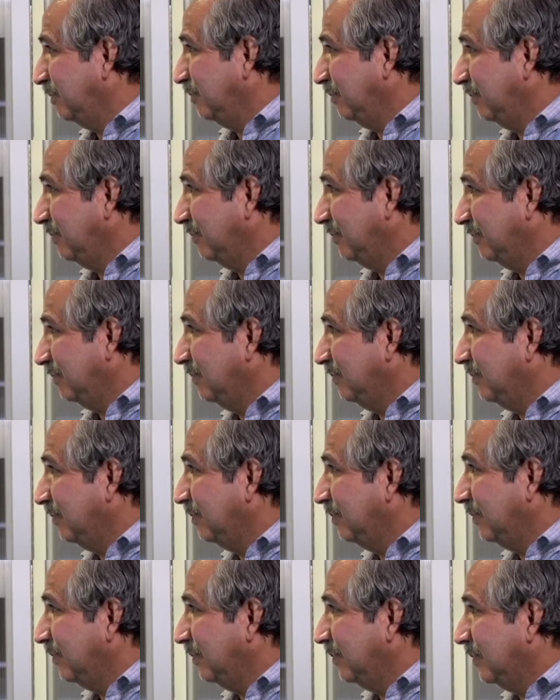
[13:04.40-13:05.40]

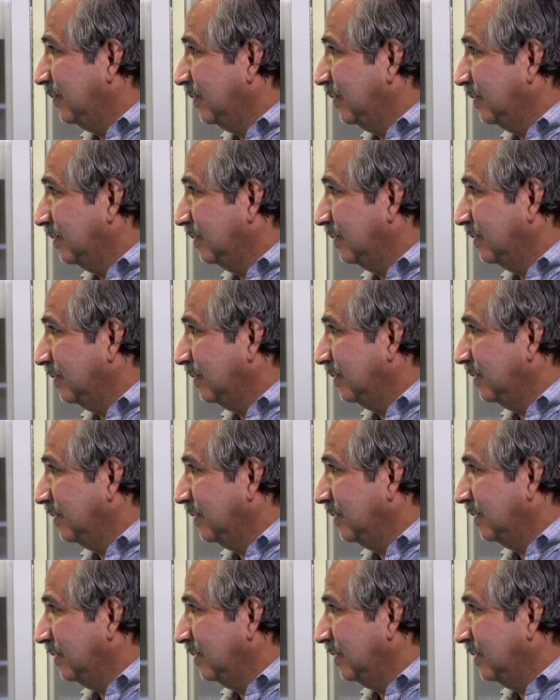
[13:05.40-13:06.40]

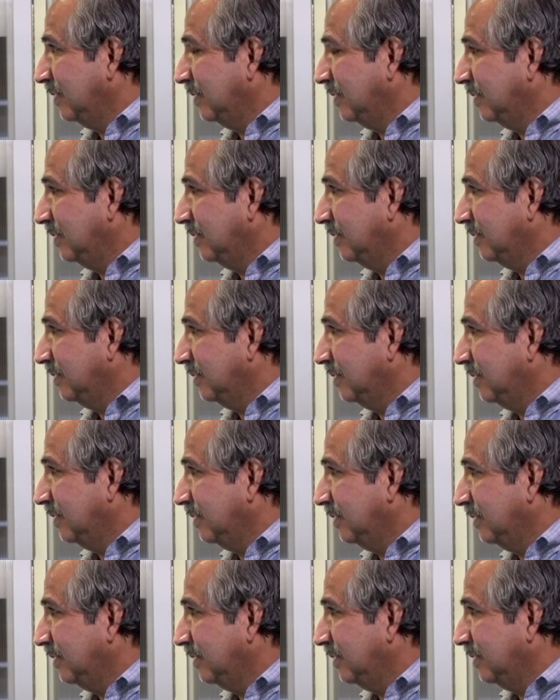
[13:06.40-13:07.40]

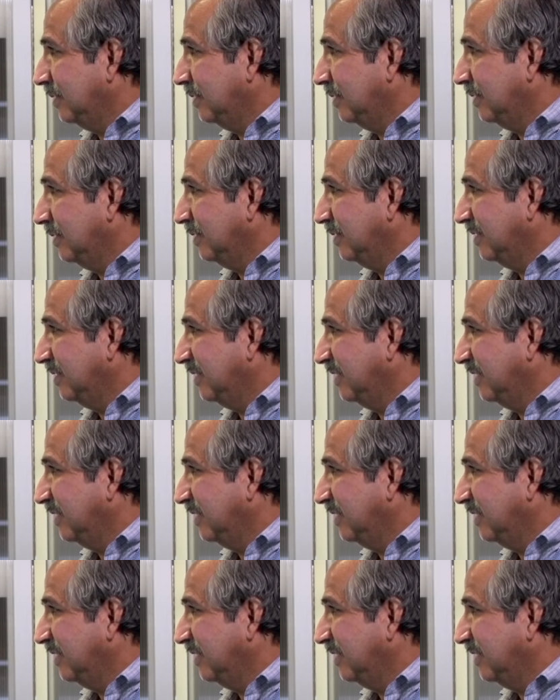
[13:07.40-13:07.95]
[no speech]